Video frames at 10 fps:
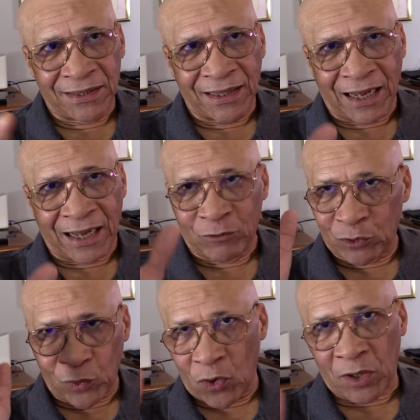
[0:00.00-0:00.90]
I would
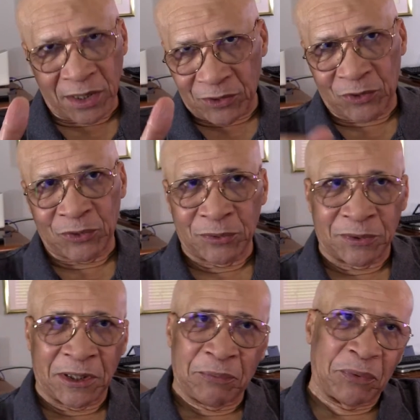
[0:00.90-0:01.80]
walk into
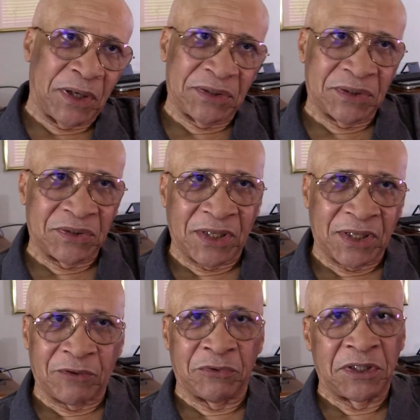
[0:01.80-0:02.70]
a place and
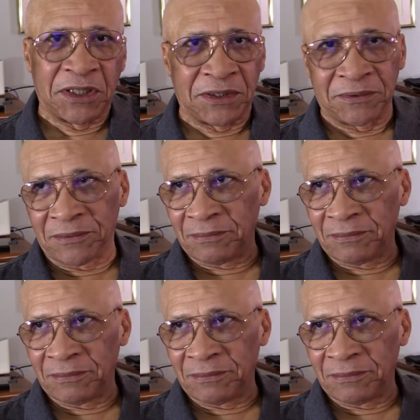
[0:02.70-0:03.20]
start reading.